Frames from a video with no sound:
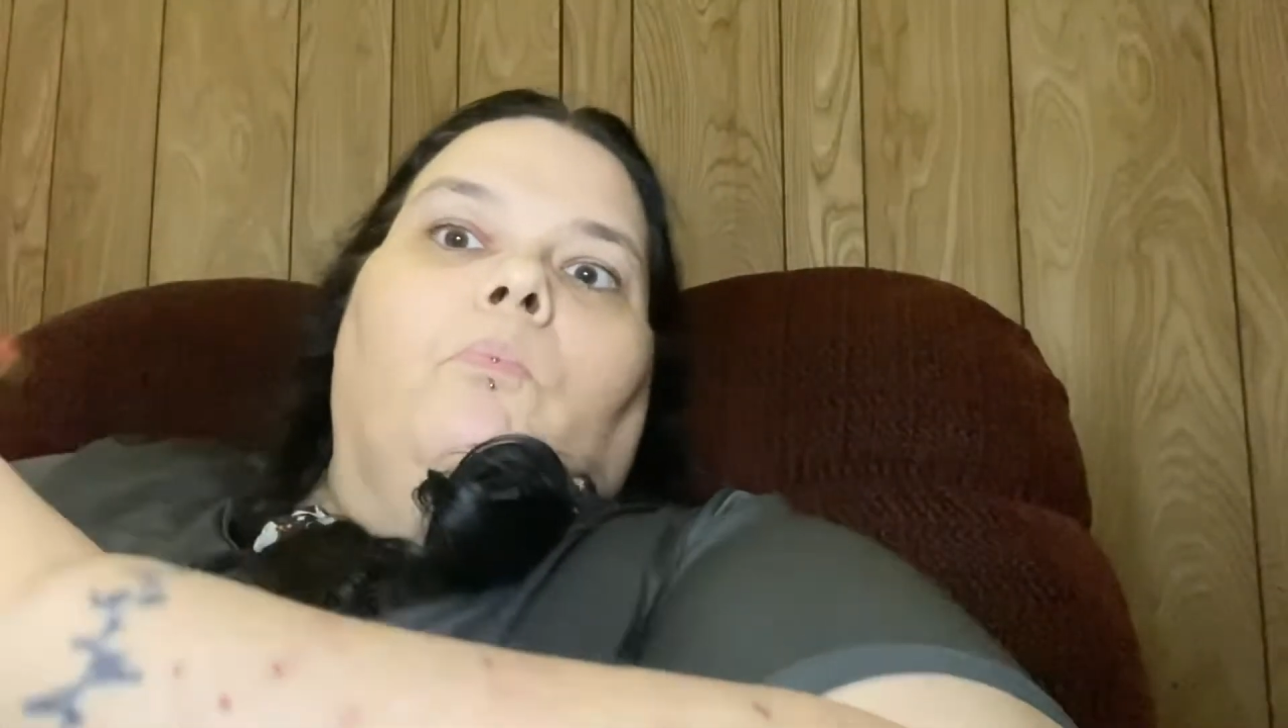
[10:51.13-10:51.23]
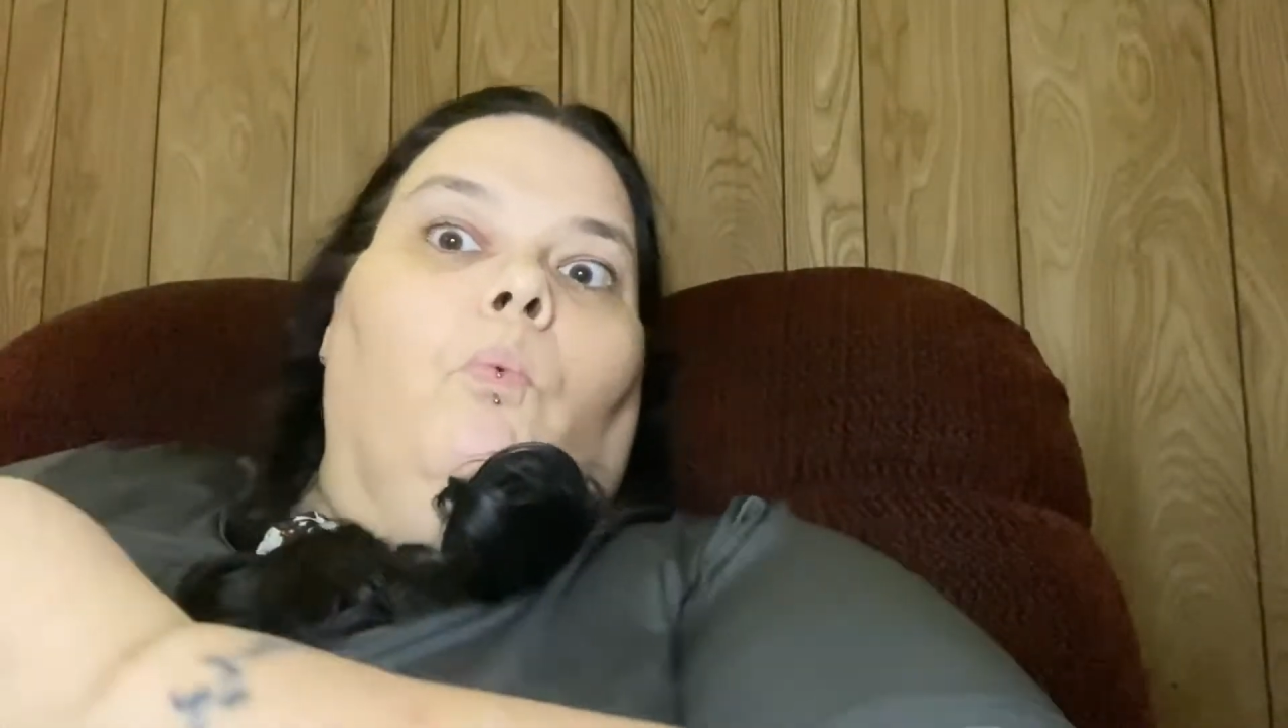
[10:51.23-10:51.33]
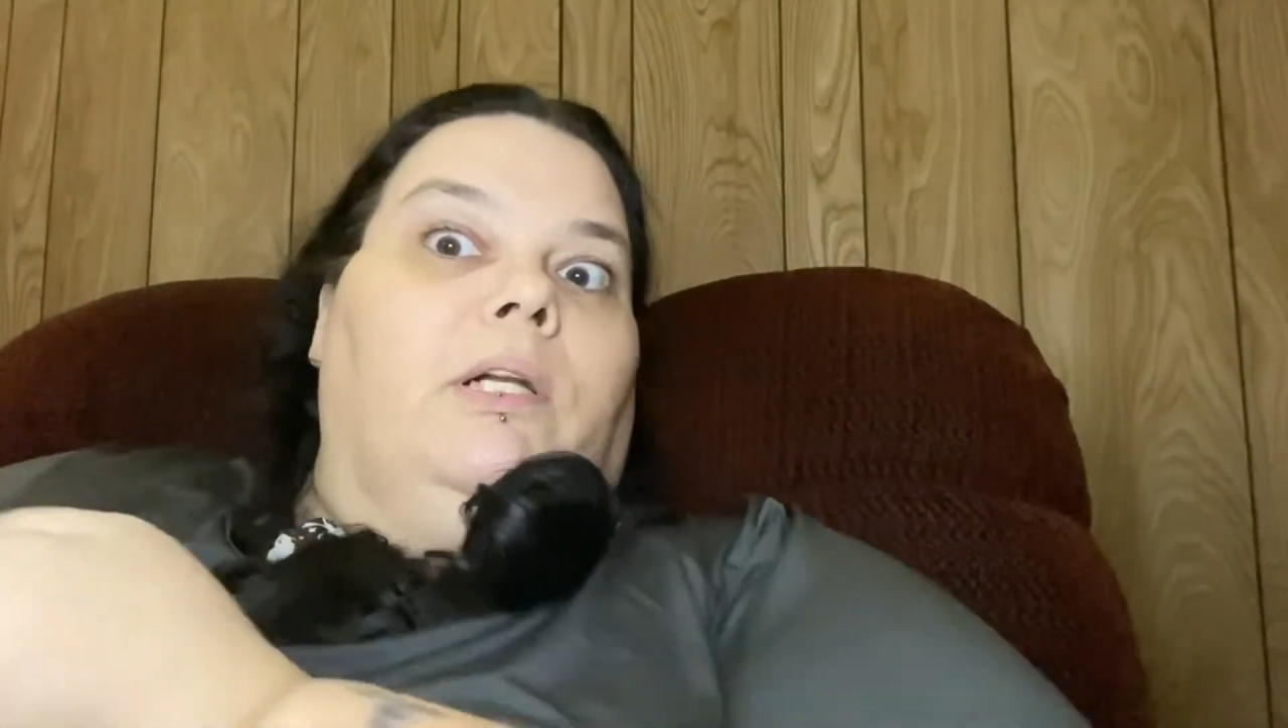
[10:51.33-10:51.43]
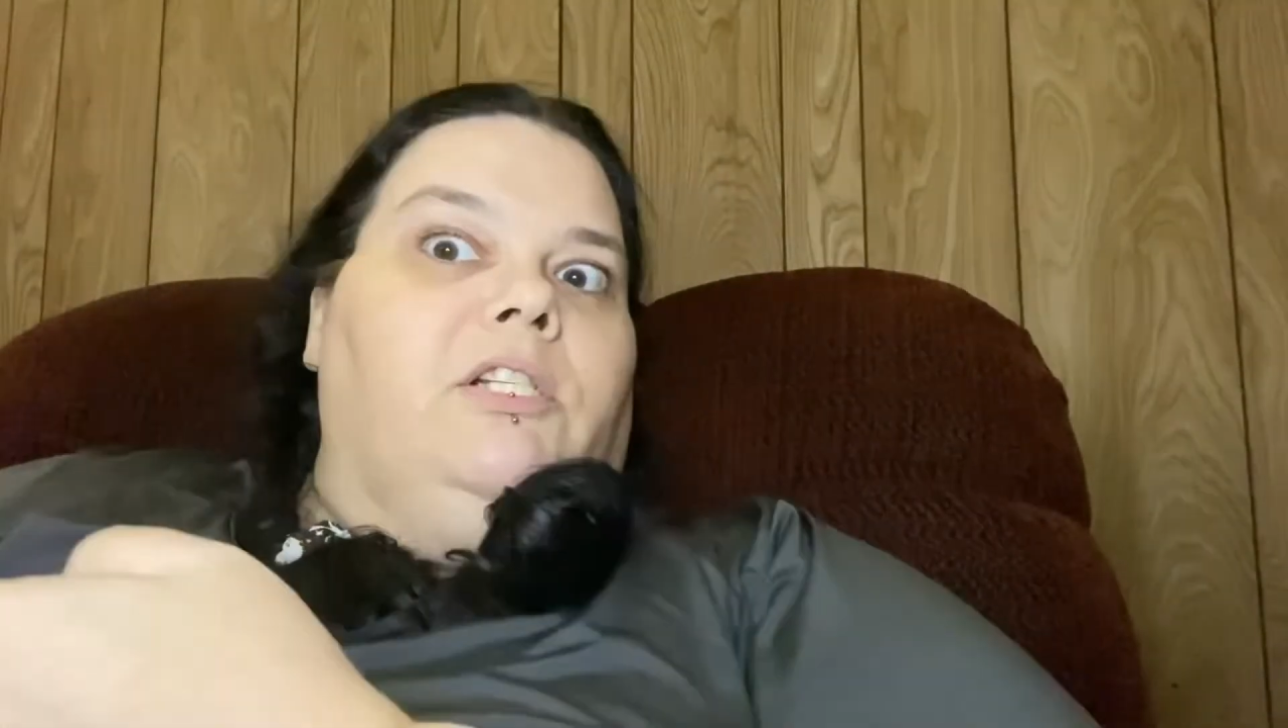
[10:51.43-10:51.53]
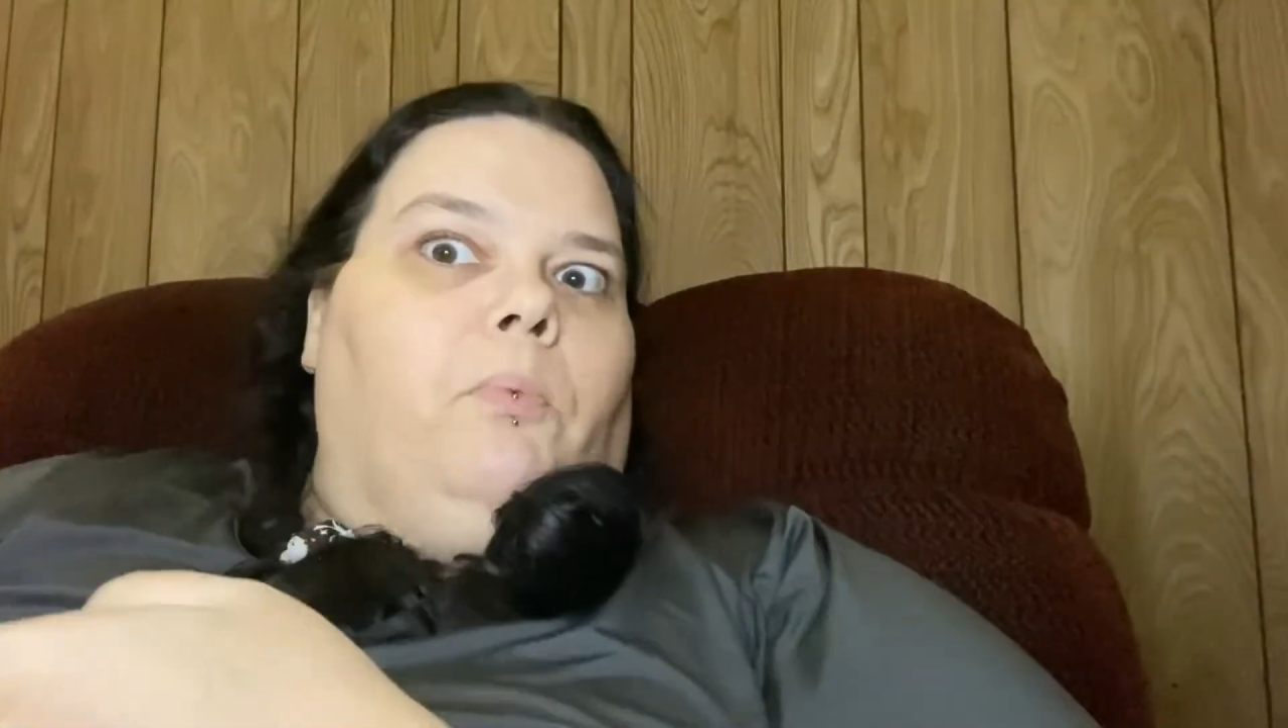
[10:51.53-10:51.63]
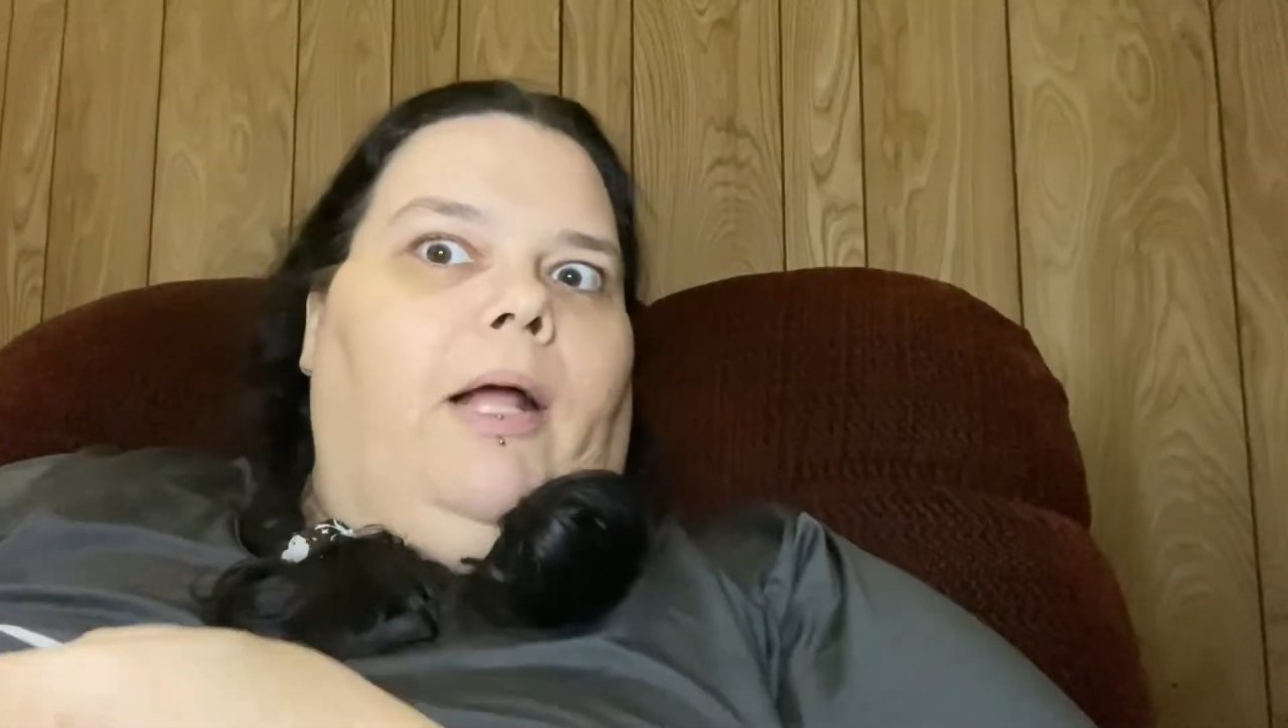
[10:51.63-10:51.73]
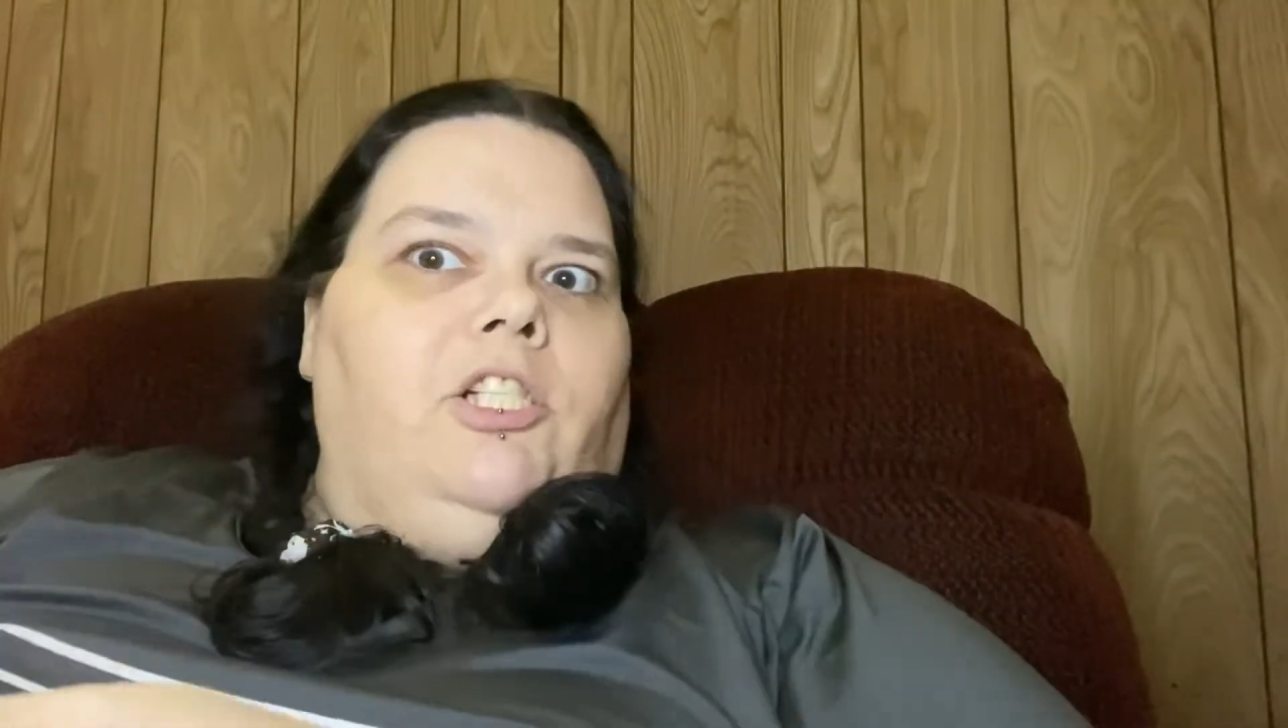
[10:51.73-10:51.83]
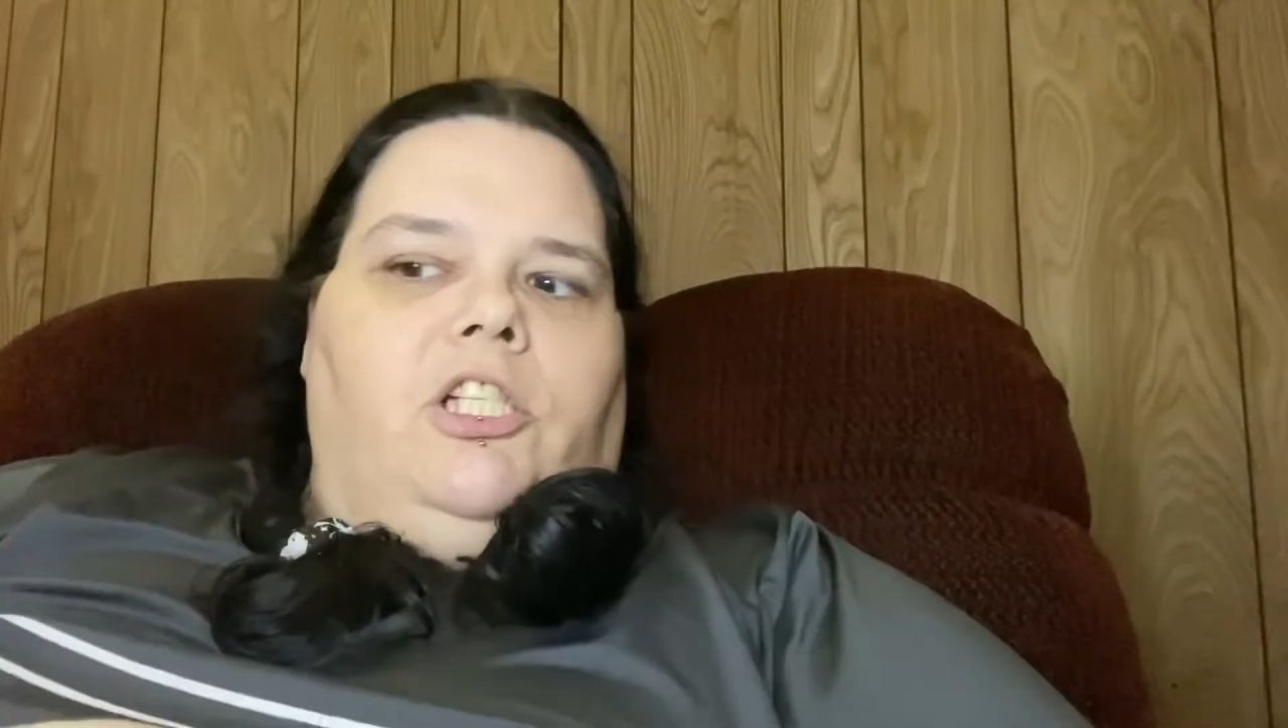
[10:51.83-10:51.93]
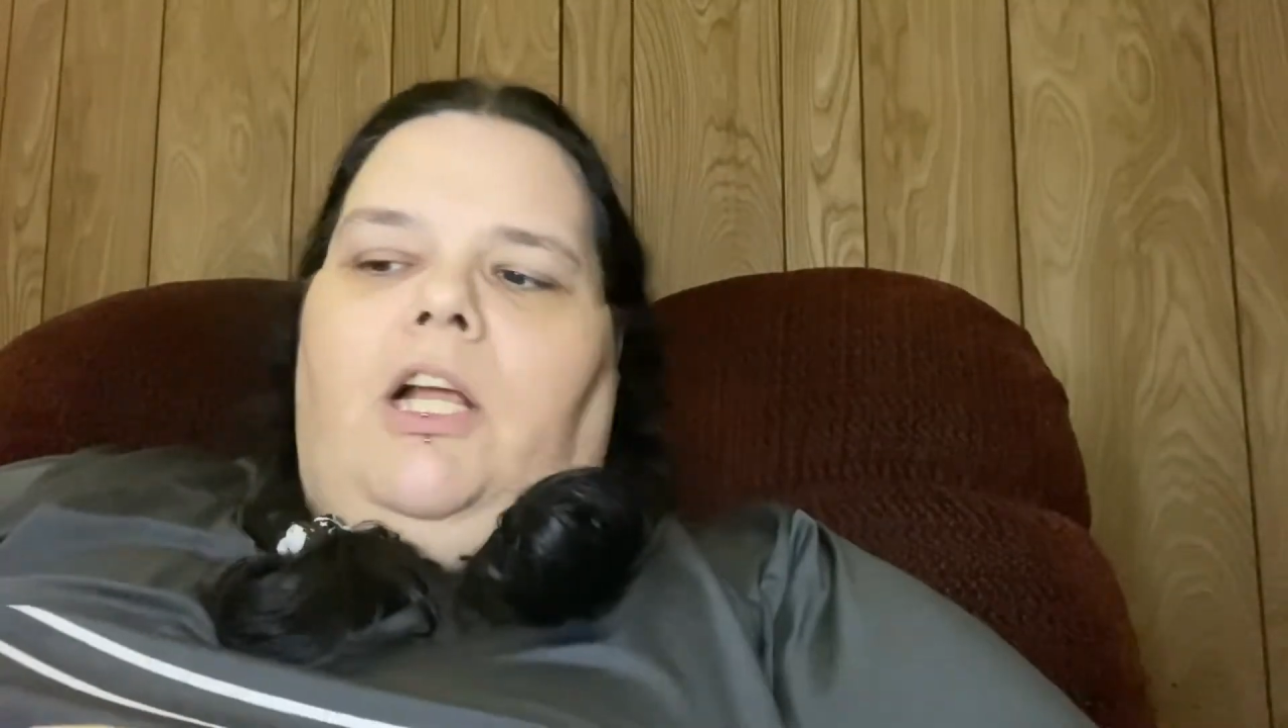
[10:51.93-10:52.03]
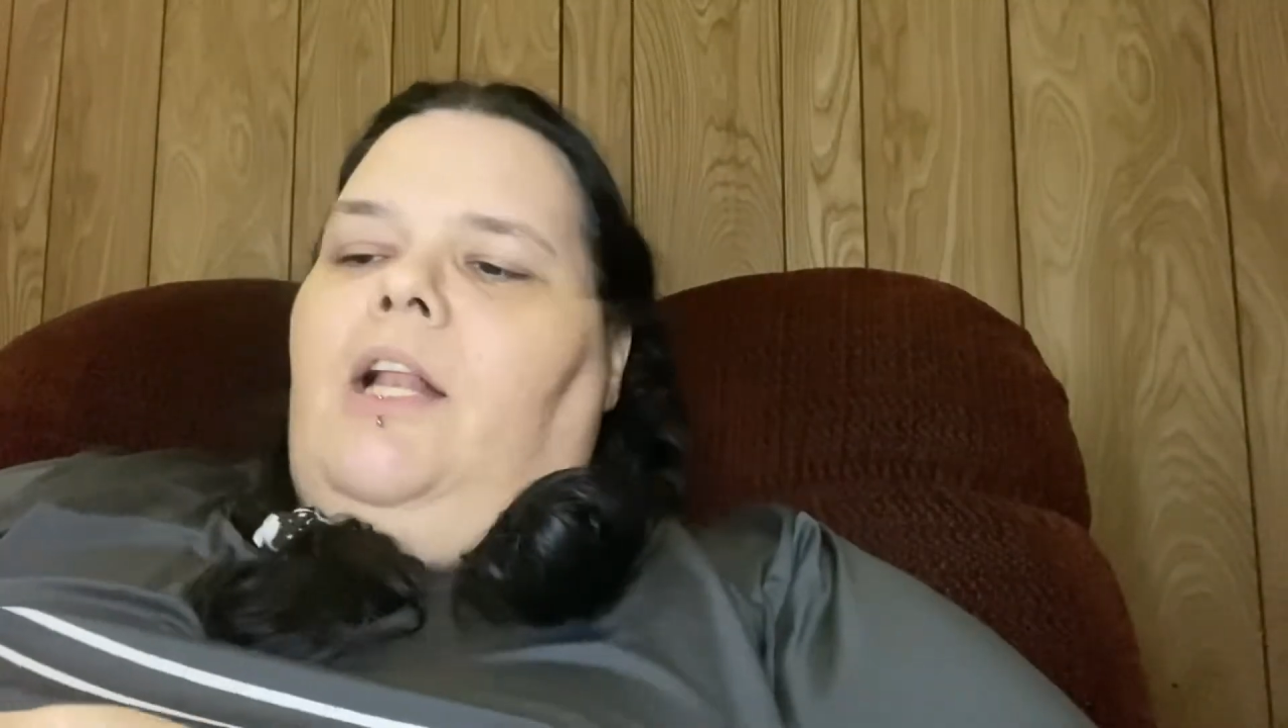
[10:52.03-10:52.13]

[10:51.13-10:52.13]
Want to swatch?